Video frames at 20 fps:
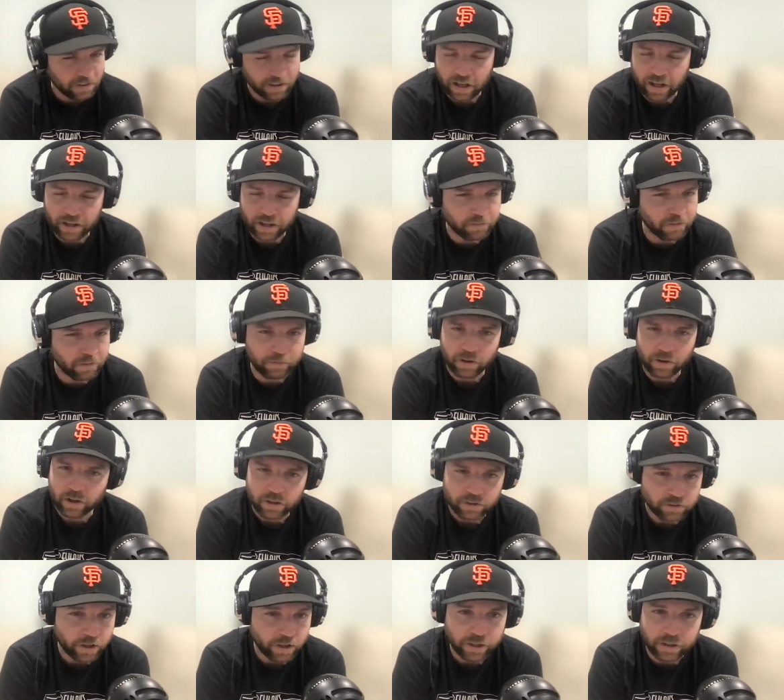I love
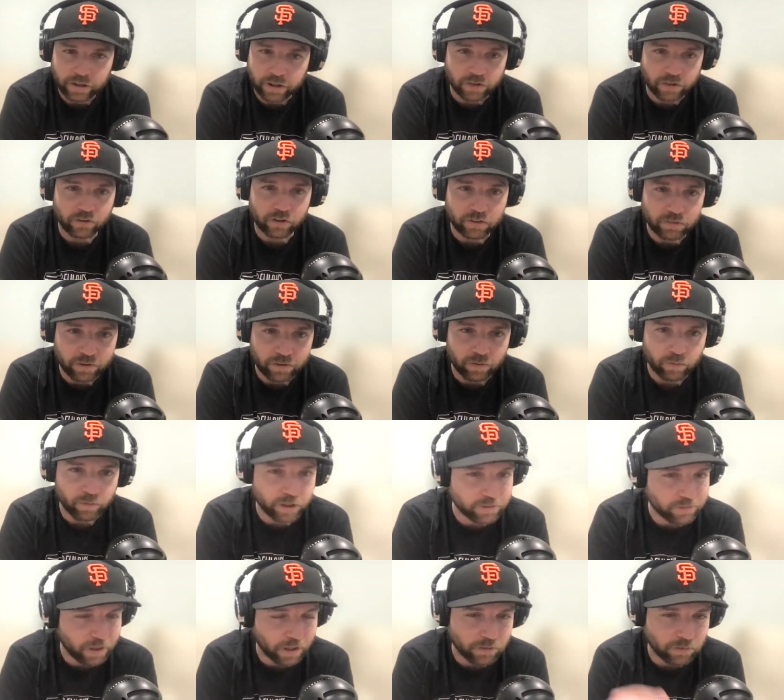that Kensington
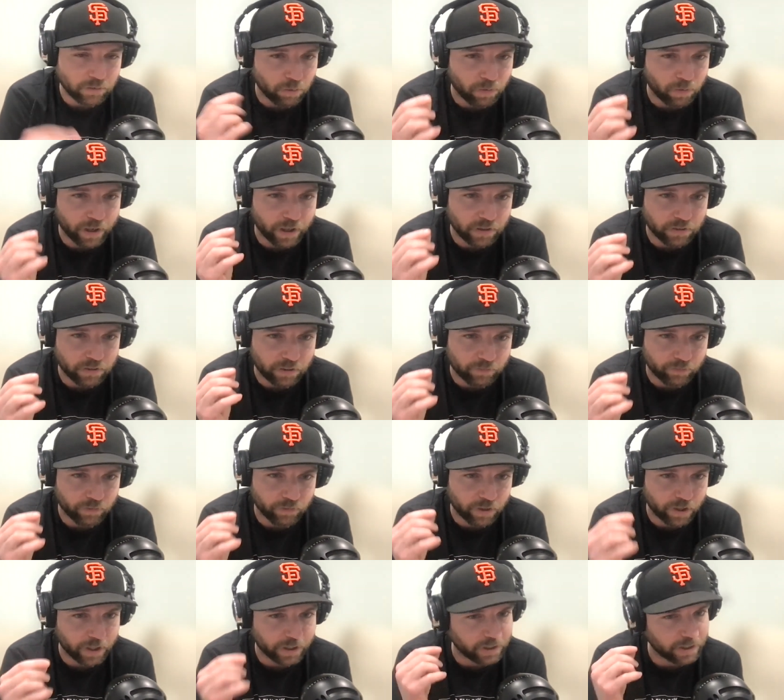Rich. I'll do anything
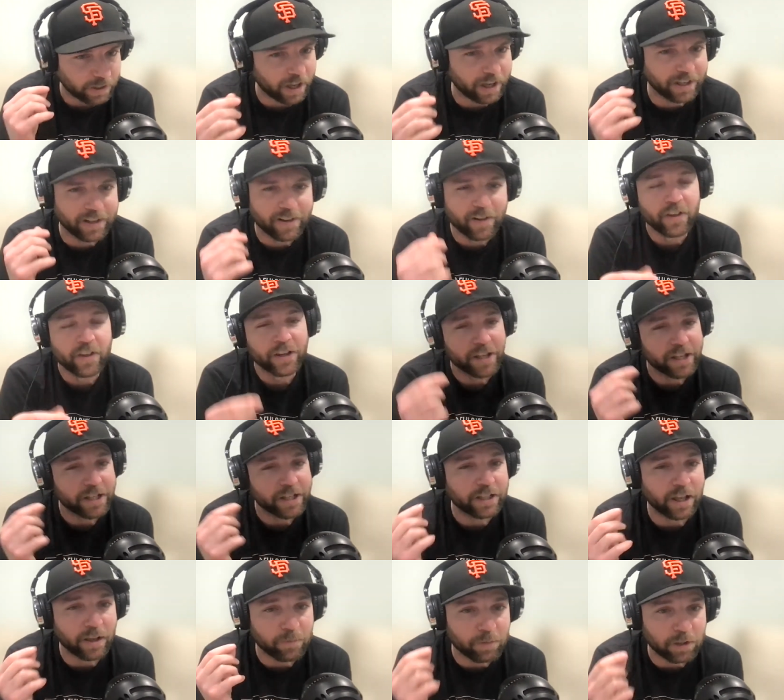for that guy. He
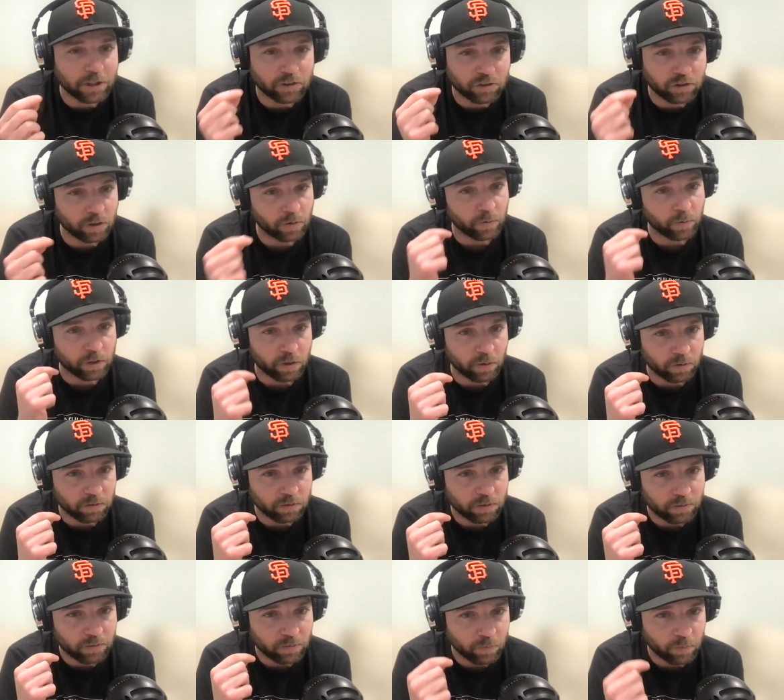gave me Cheerios
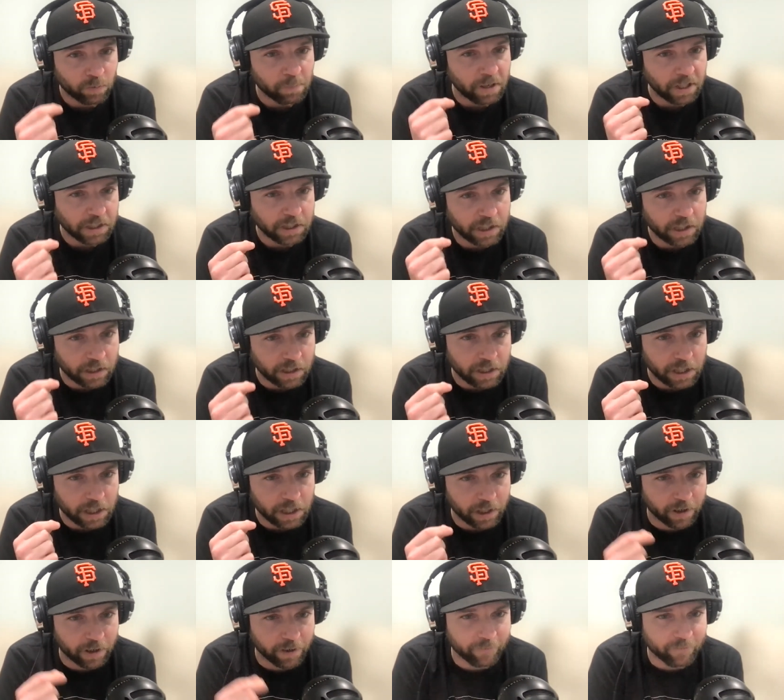when my kid
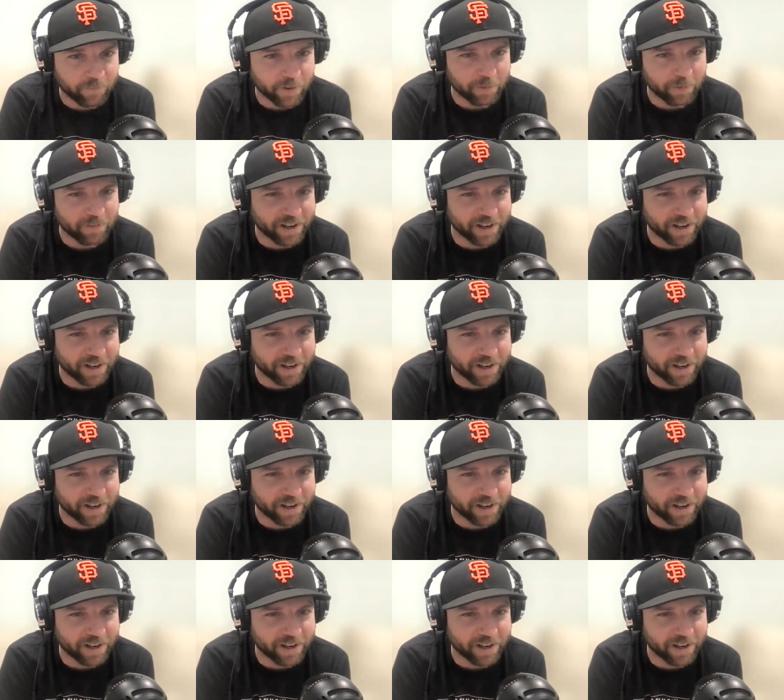needed them the